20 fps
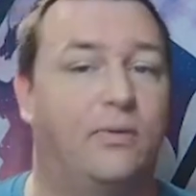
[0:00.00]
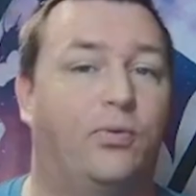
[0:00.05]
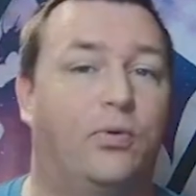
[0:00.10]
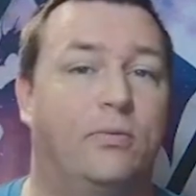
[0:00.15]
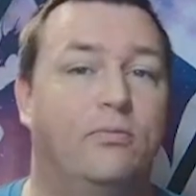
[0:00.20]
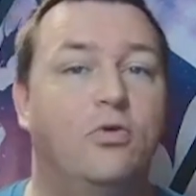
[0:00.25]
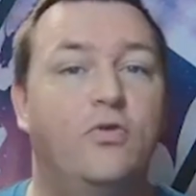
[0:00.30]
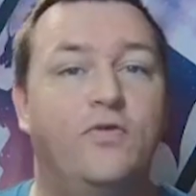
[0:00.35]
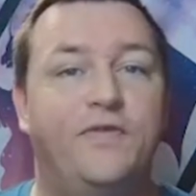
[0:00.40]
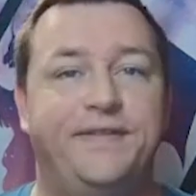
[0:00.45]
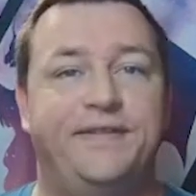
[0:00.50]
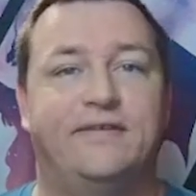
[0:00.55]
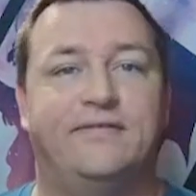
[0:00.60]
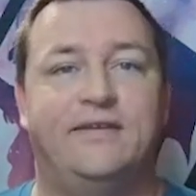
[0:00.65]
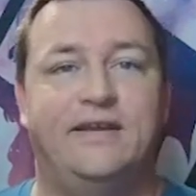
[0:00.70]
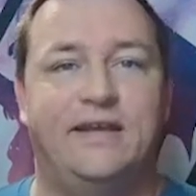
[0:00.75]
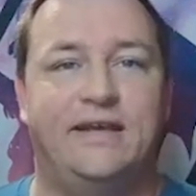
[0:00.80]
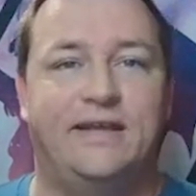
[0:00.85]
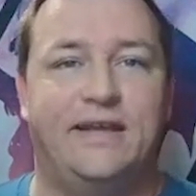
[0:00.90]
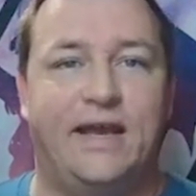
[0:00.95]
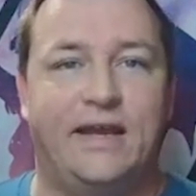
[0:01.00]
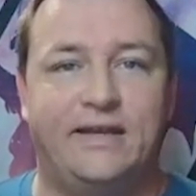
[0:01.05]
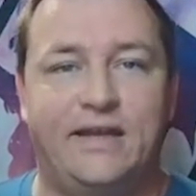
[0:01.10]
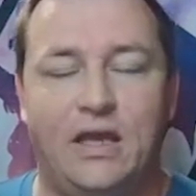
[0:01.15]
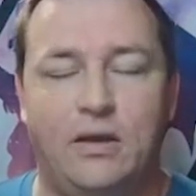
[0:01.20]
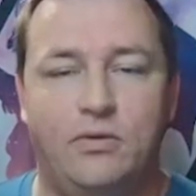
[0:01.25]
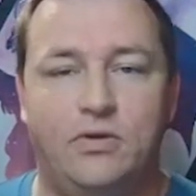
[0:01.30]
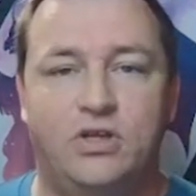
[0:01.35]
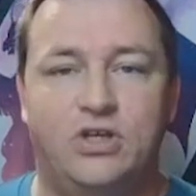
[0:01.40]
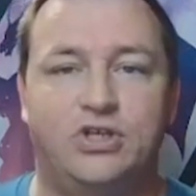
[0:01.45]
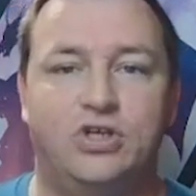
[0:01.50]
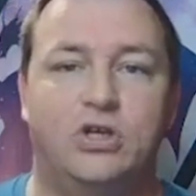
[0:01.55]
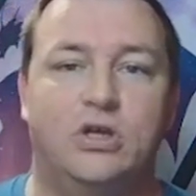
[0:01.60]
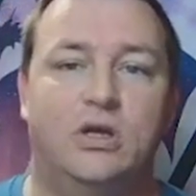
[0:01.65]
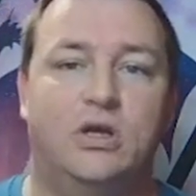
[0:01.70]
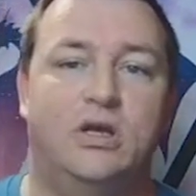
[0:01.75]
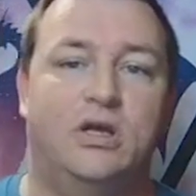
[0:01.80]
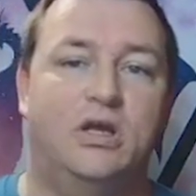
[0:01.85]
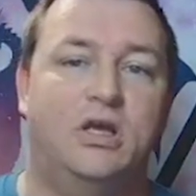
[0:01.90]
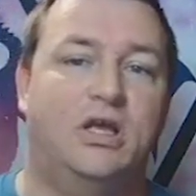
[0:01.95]
ends up removing the sneak attack damage
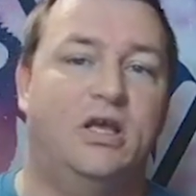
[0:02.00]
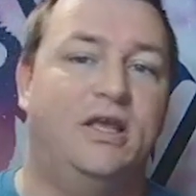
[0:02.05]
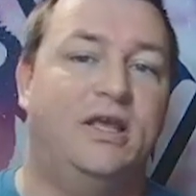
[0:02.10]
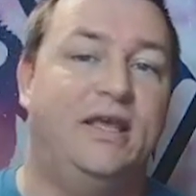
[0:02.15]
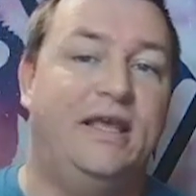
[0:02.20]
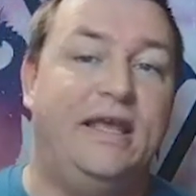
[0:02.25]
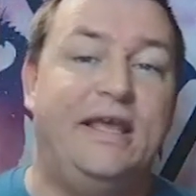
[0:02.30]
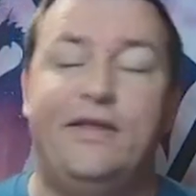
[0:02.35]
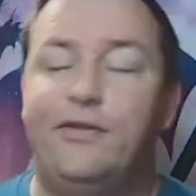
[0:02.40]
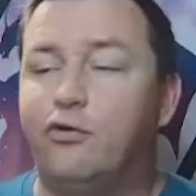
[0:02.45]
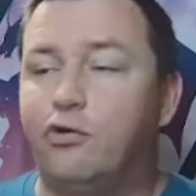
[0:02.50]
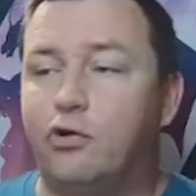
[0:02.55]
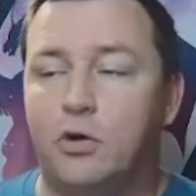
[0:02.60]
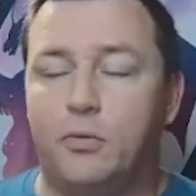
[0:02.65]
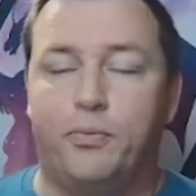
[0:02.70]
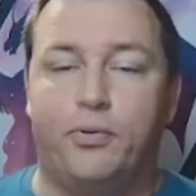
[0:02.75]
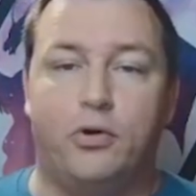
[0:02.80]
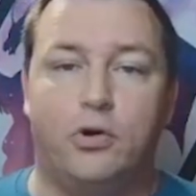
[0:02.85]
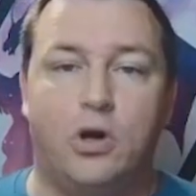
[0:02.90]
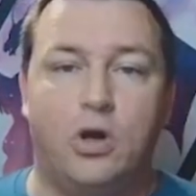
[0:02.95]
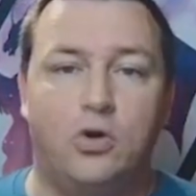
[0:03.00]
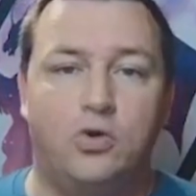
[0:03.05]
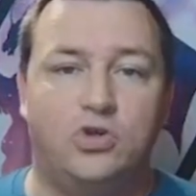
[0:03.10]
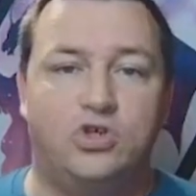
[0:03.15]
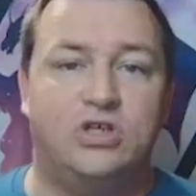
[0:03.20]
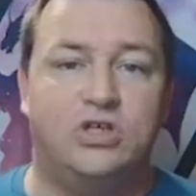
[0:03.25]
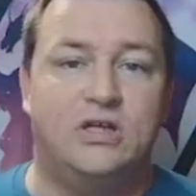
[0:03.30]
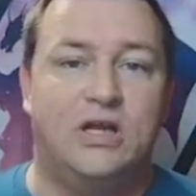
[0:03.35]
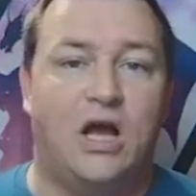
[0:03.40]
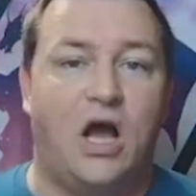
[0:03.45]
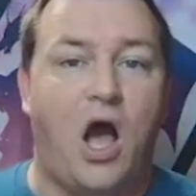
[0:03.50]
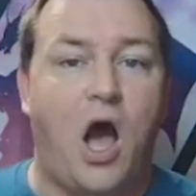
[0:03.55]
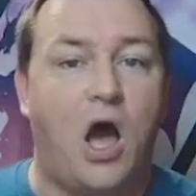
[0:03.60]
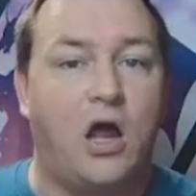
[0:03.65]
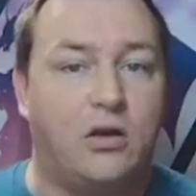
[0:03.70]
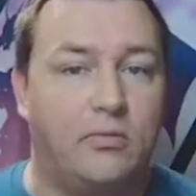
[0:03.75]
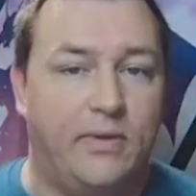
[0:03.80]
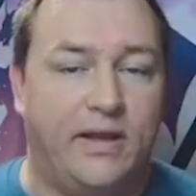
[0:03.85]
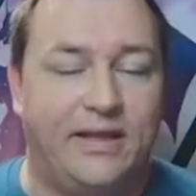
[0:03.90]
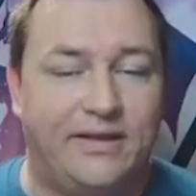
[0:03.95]
Either approach
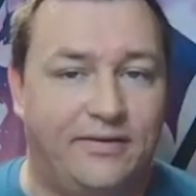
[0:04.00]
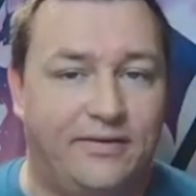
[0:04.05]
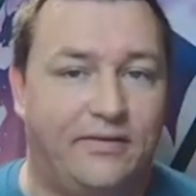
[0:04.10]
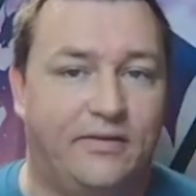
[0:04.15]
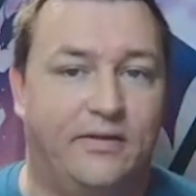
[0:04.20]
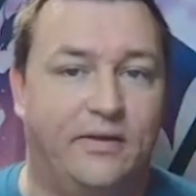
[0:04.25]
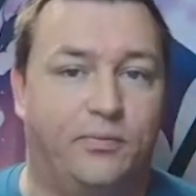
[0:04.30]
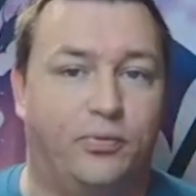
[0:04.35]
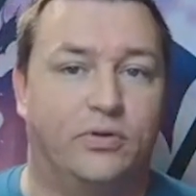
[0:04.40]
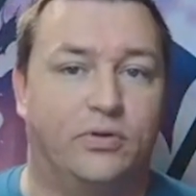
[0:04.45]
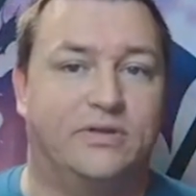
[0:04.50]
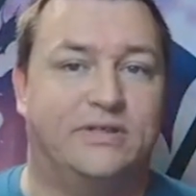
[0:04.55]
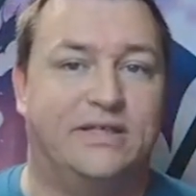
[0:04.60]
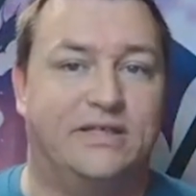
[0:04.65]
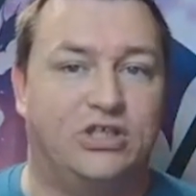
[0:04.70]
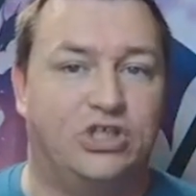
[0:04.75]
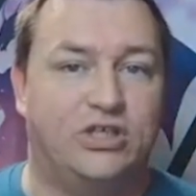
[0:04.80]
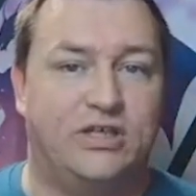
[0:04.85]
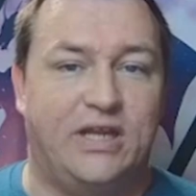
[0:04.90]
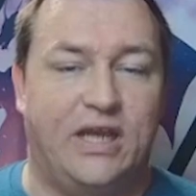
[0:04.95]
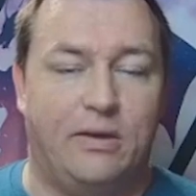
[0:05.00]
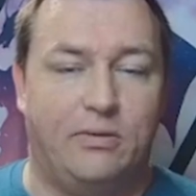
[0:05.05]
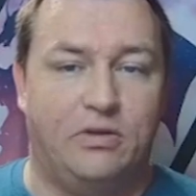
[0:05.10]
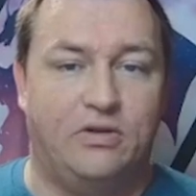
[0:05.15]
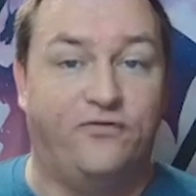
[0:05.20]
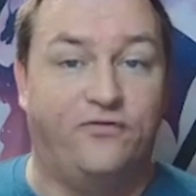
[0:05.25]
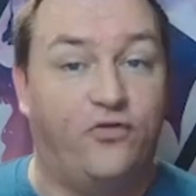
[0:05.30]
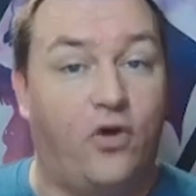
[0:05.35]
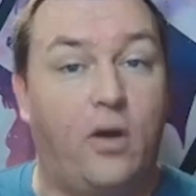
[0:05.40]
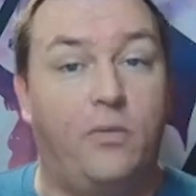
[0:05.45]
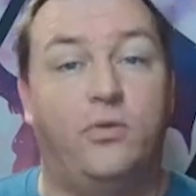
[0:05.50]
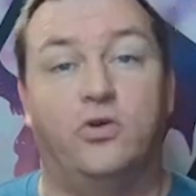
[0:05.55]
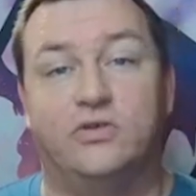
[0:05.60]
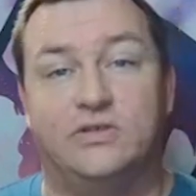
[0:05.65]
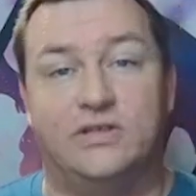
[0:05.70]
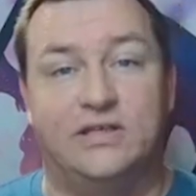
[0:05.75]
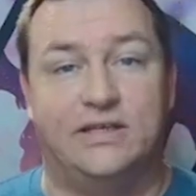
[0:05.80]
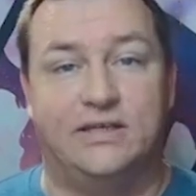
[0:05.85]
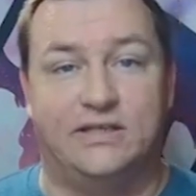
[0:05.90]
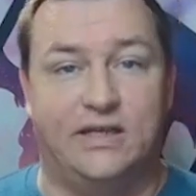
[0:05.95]
automates the precision damage from
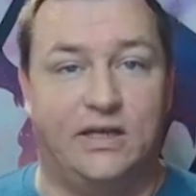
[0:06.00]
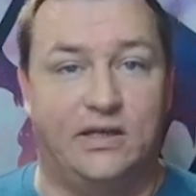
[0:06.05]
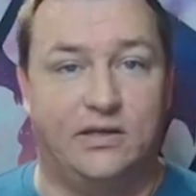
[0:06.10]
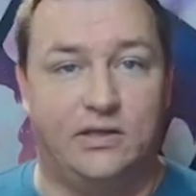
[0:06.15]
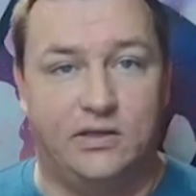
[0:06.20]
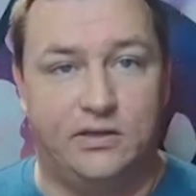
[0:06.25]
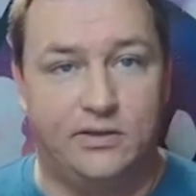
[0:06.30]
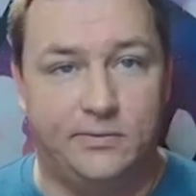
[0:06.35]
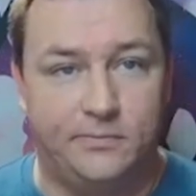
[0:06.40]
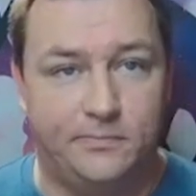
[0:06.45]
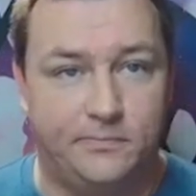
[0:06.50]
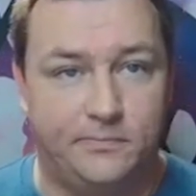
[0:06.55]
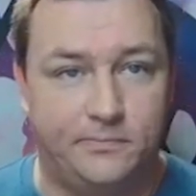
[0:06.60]
your sneak attack.